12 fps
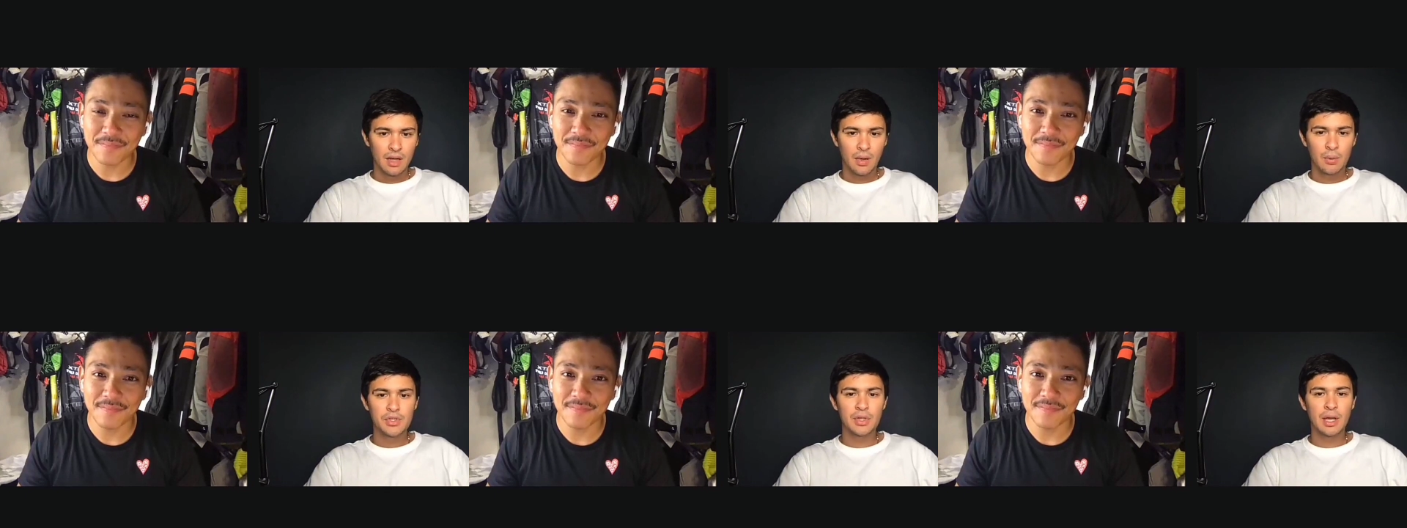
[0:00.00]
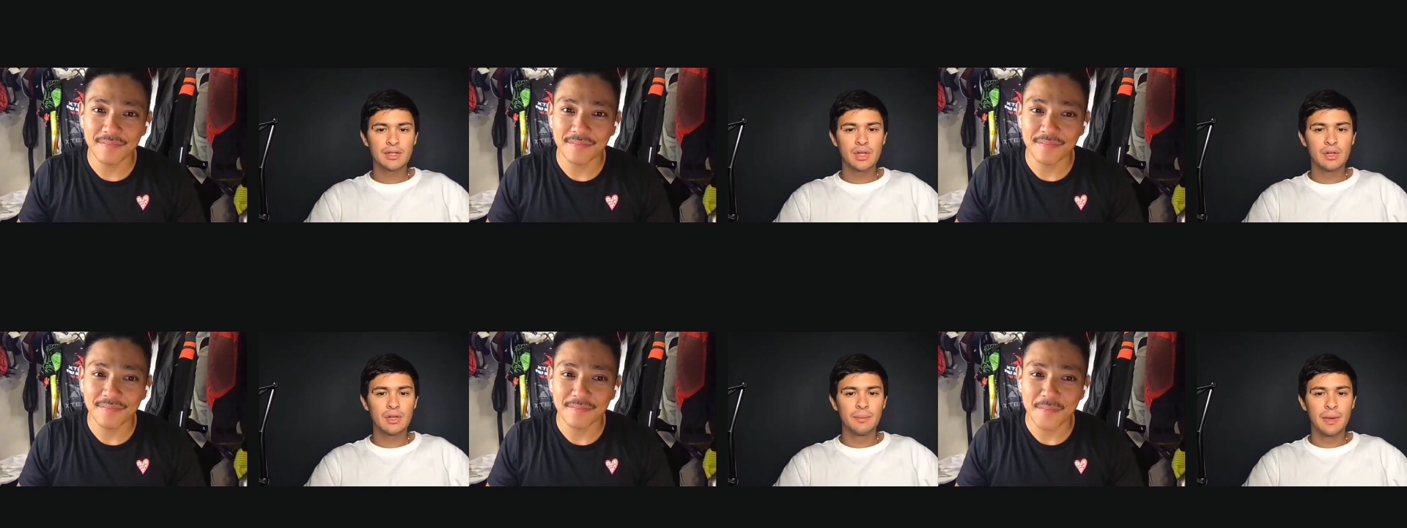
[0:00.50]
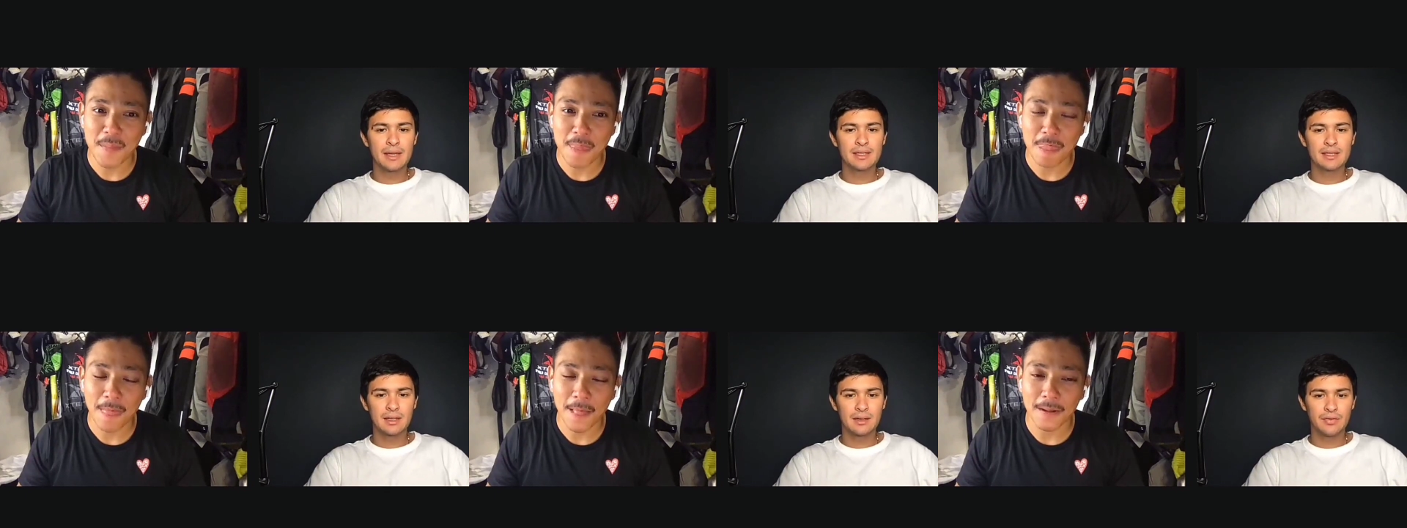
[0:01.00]
Speaker 1: I wish you guys all the
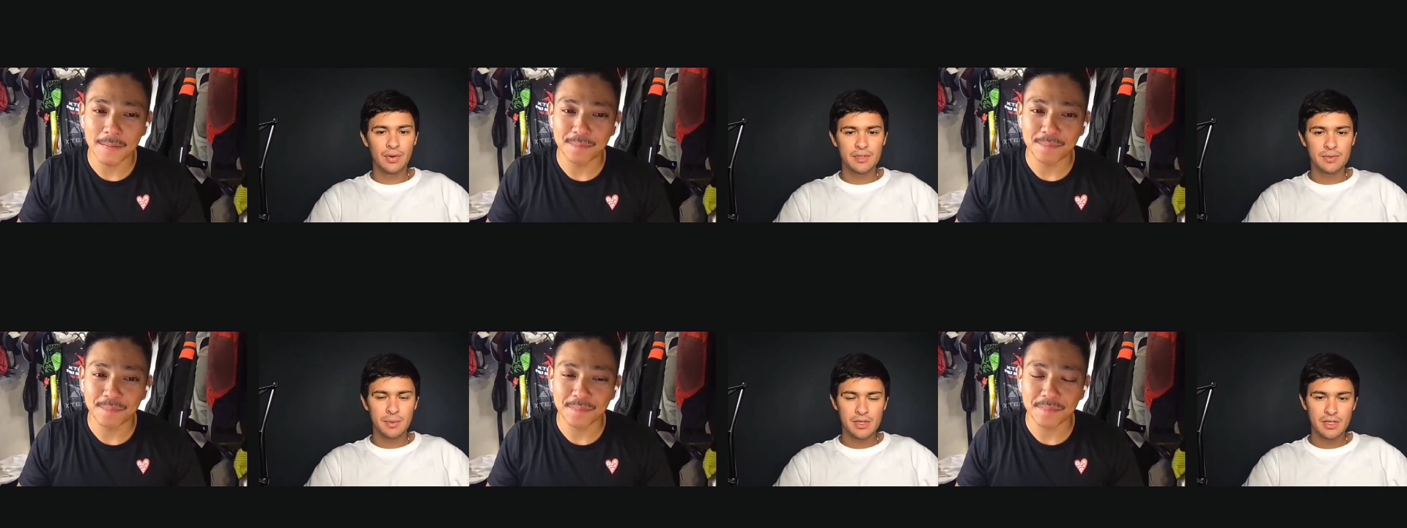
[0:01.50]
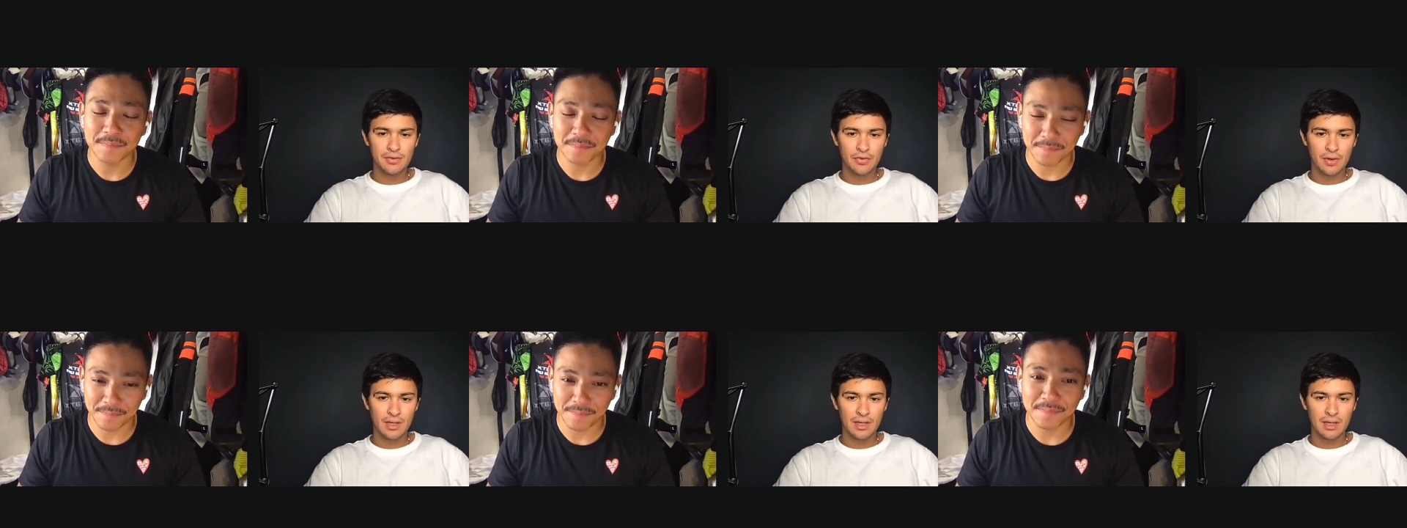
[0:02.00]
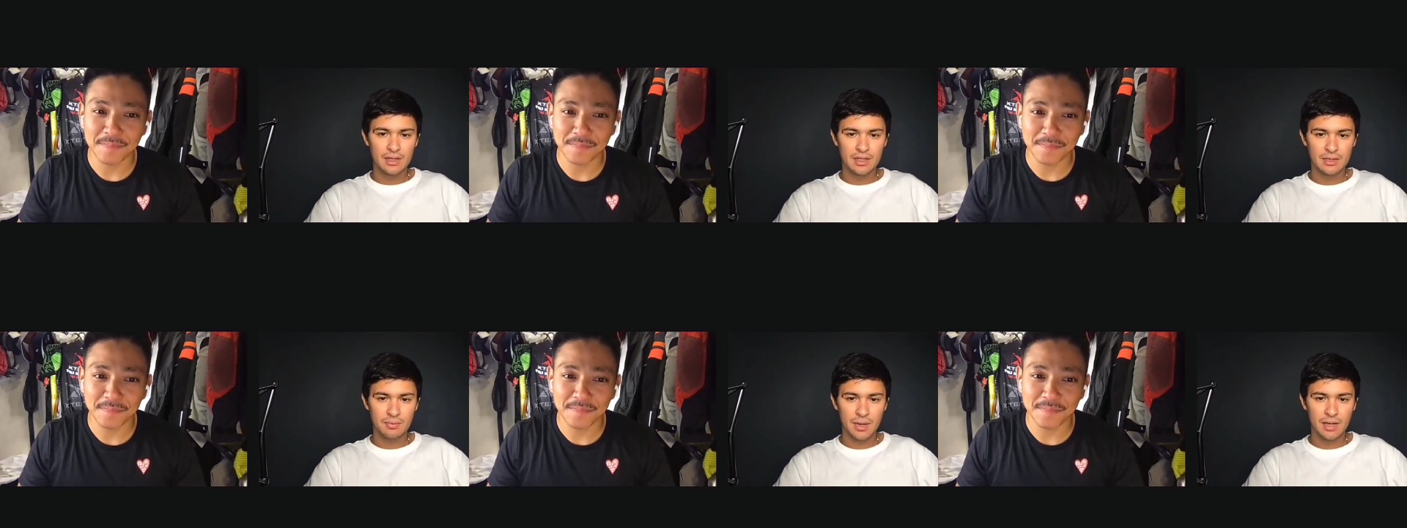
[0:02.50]
best, and especially for Iya.
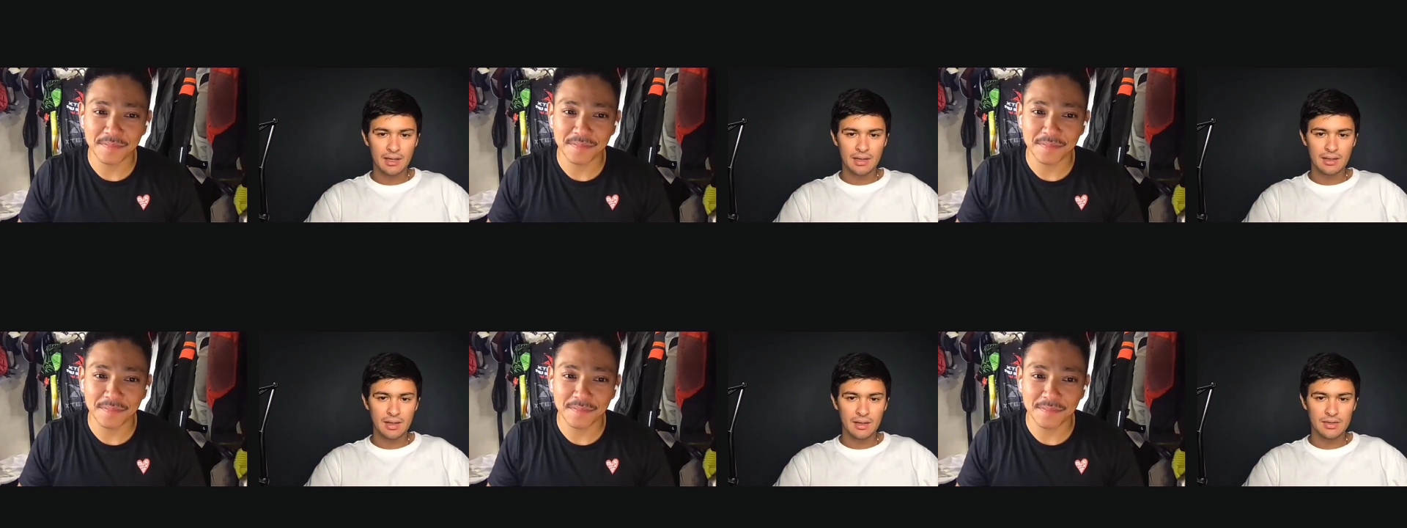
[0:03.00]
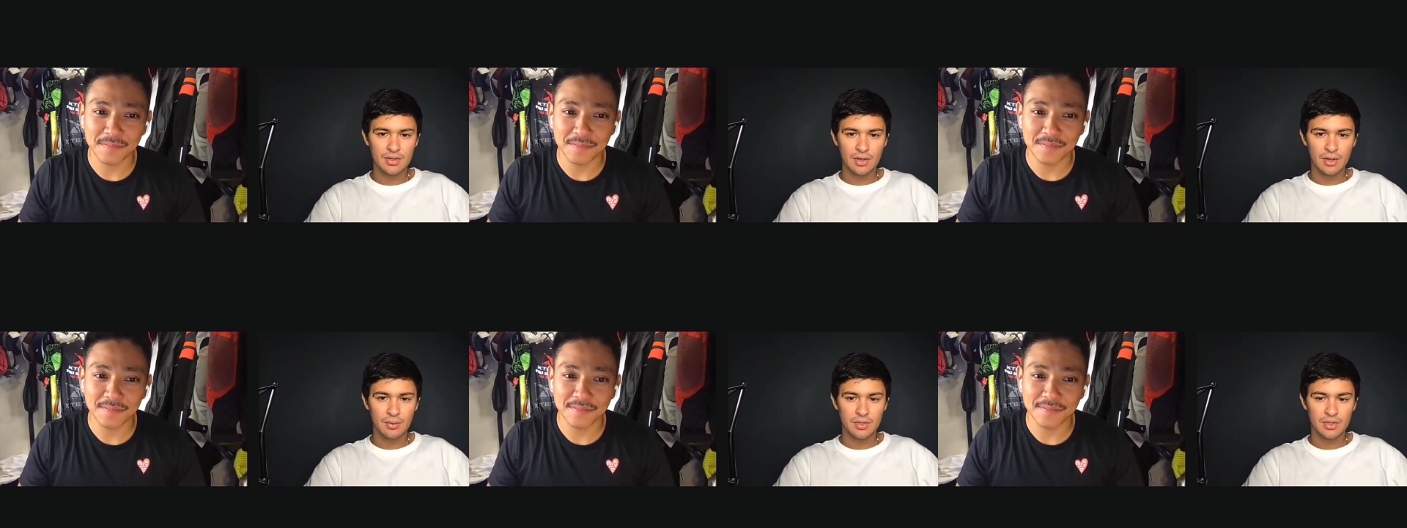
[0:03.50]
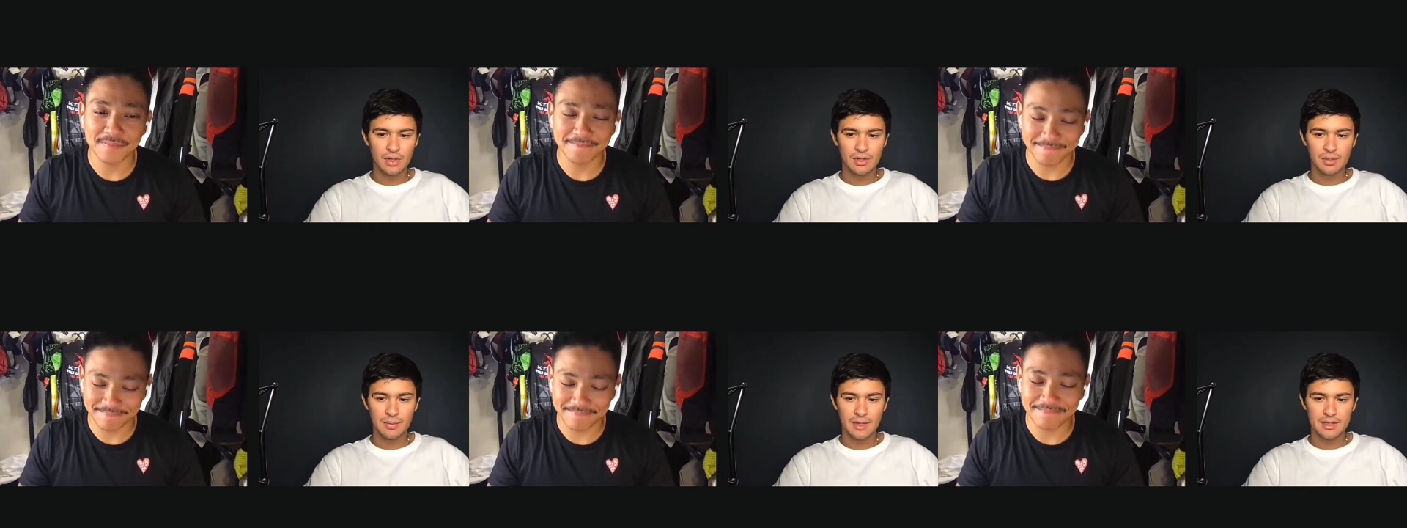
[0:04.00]
She's pregnant now, so I wish you all
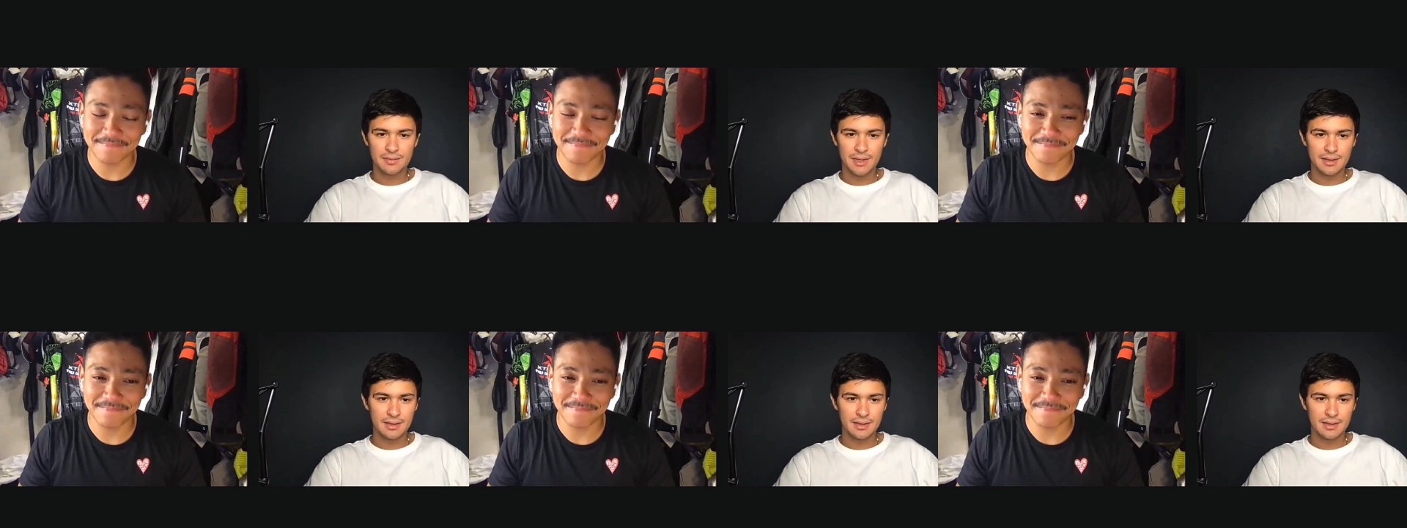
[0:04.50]
the best, man.